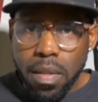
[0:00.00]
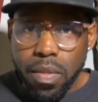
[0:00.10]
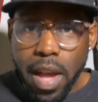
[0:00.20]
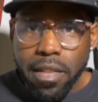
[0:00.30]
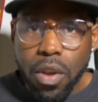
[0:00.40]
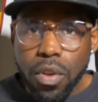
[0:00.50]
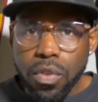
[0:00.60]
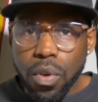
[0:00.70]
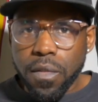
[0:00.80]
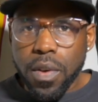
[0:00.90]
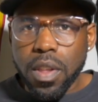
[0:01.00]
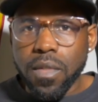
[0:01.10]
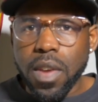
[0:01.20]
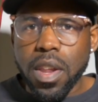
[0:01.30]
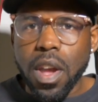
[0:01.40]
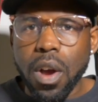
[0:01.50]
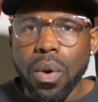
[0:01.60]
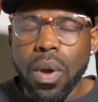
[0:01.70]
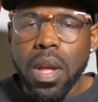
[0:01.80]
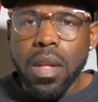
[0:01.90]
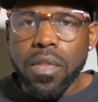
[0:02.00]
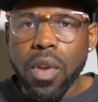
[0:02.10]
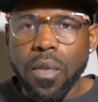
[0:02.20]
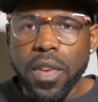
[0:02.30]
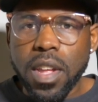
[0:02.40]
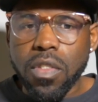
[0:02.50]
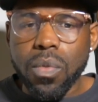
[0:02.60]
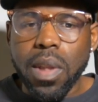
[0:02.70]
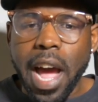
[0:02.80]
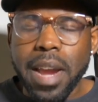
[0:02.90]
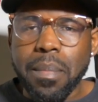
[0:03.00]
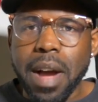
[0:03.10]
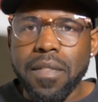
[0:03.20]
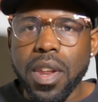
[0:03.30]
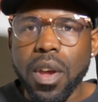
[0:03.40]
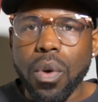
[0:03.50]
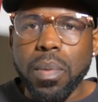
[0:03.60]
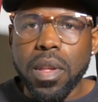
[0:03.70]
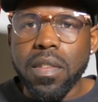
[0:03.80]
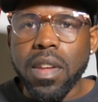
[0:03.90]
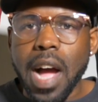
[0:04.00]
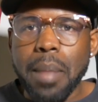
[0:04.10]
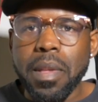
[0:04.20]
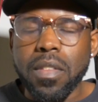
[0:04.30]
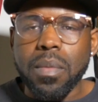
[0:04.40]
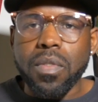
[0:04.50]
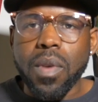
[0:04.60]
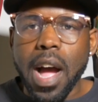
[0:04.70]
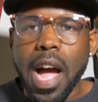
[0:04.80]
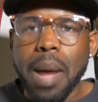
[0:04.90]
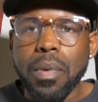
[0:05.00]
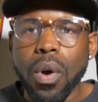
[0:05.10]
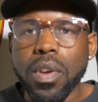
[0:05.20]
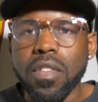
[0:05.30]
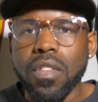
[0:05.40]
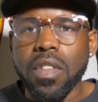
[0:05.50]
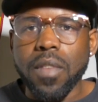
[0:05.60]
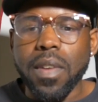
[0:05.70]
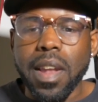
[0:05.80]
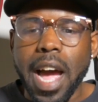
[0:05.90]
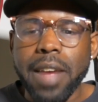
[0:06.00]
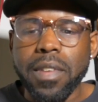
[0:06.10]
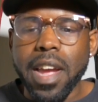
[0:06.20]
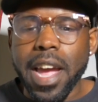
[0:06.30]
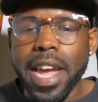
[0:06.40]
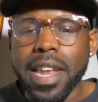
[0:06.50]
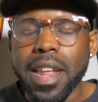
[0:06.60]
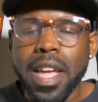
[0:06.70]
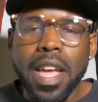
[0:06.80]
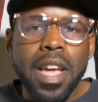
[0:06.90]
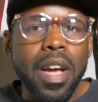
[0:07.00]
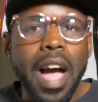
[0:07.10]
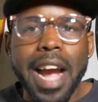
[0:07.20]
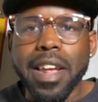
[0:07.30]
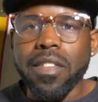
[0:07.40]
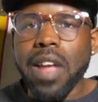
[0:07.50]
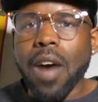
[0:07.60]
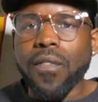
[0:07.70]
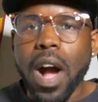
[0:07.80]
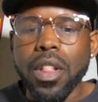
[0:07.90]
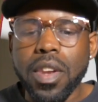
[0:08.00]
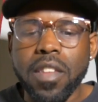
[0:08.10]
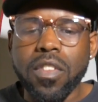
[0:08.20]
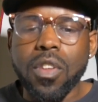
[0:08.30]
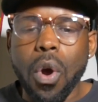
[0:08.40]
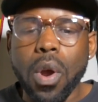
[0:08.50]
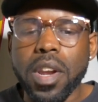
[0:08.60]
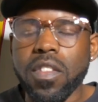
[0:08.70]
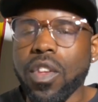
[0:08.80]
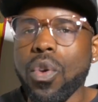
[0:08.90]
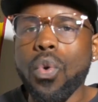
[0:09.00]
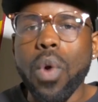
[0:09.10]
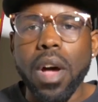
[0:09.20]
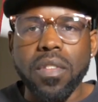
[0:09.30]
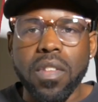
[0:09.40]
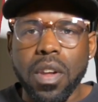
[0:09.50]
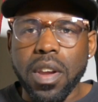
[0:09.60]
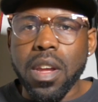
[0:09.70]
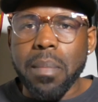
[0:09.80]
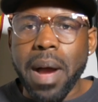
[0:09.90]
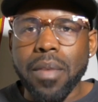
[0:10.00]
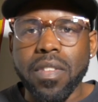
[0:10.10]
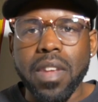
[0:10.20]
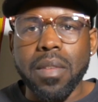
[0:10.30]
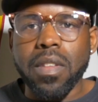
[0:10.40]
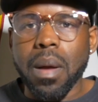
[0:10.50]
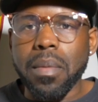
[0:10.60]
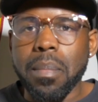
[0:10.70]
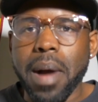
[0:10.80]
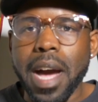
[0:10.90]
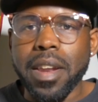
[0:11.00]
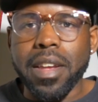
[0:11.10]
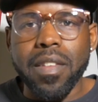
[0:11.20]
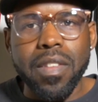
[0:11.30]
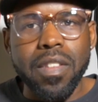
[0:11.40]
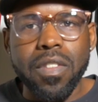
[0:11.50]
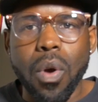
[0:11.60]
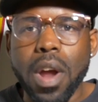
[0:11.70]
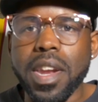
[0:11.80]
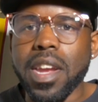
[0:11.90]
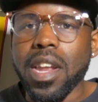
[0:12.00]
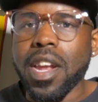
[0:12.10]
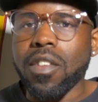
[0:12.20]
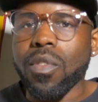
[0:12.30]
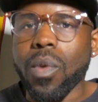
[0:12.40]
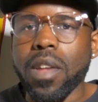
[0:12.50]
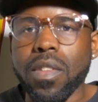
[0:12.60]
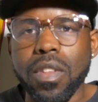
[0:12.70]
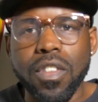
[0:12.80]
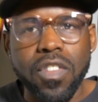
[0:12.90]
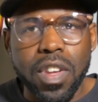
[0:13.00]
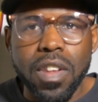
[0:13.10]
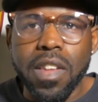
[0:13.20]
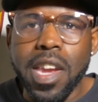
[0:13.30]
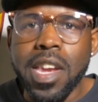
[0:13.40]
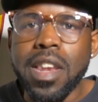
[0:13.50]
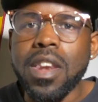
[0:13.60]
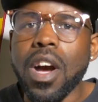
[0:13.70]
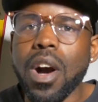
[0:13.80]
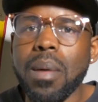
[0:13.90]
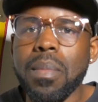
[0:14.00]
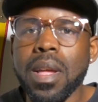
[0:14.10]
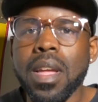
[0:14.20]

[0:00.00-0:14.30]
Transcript: That's going to do it for this video. Don't forget to like my video. Please comment, subscribe, go get yourself a life game. I guess I'll follow this story to see who else is going to come out and say something about it, because it's starting to get interesting. This shit is heating up.